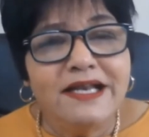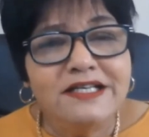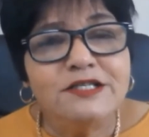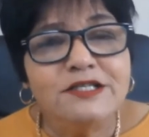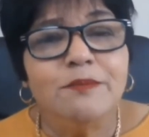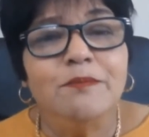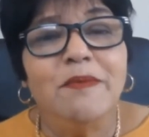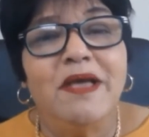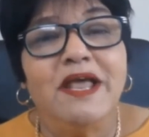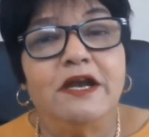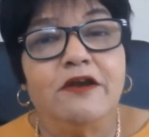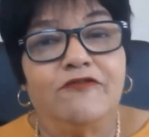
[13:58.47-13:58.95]

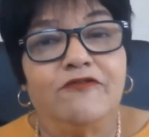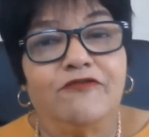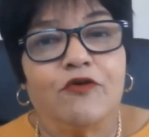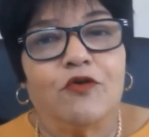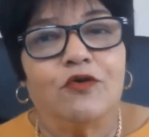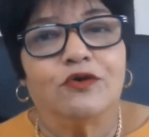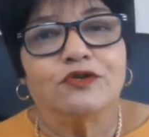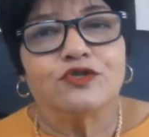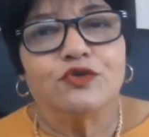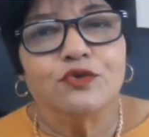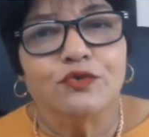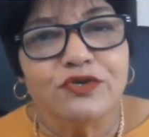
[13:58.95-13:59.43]
and men,
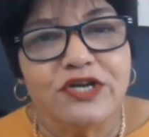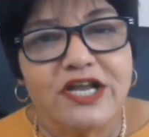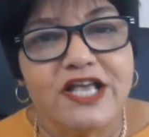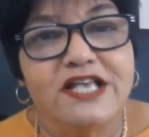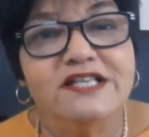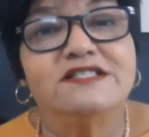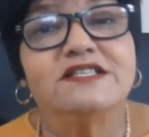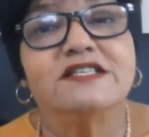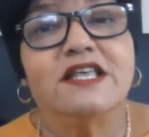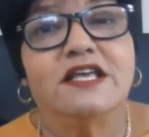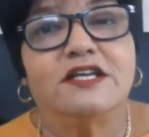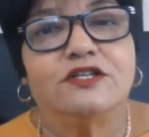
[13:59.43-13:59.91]
of course, who
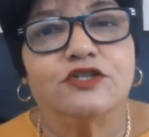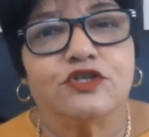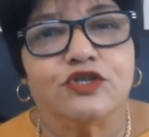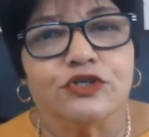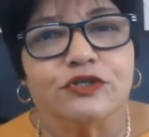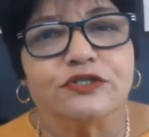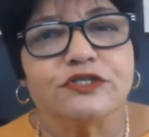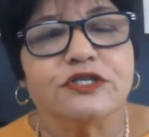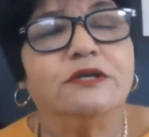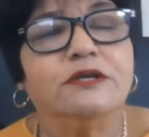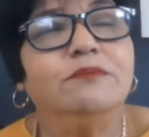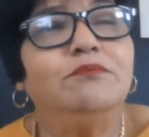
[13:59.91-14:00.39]
raise their
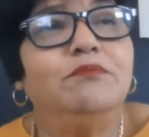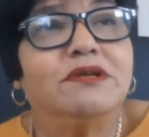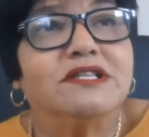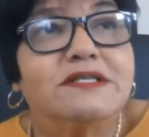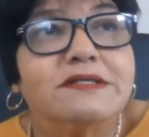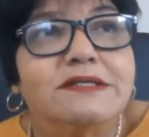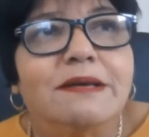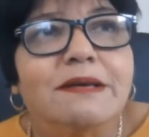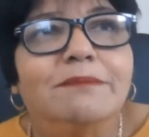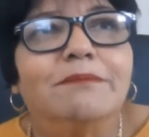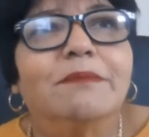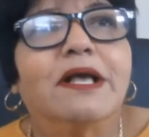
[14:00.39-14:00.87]
children,
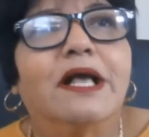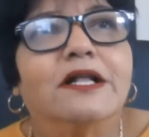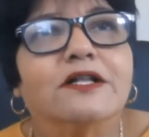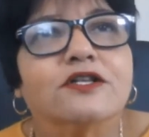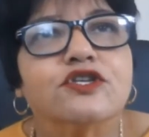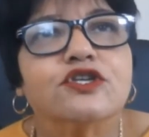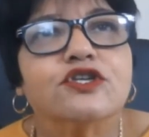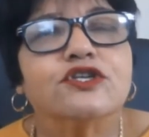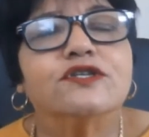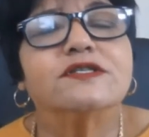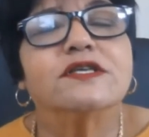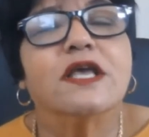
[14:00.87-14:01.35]
but some
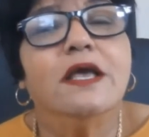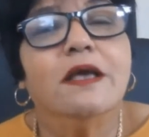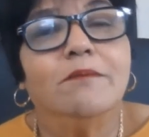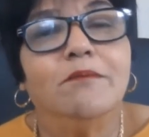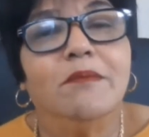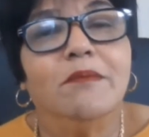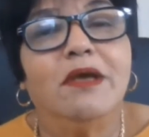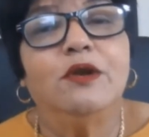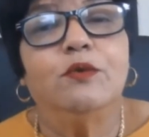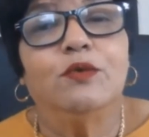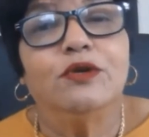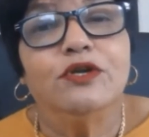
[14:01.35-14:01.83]
cultures,
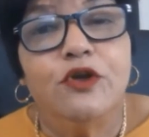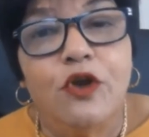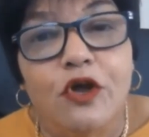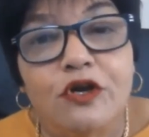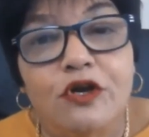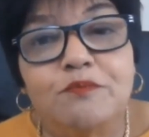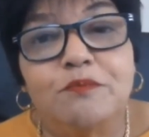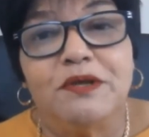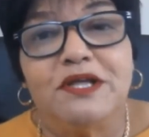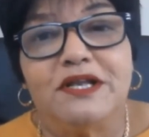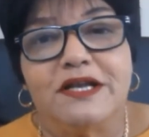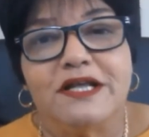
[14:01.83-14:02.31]
men will
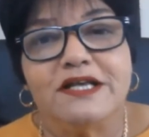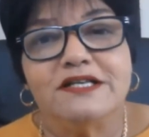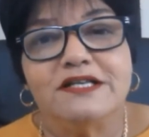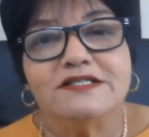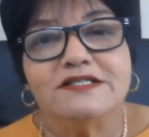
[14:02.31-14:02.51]
not be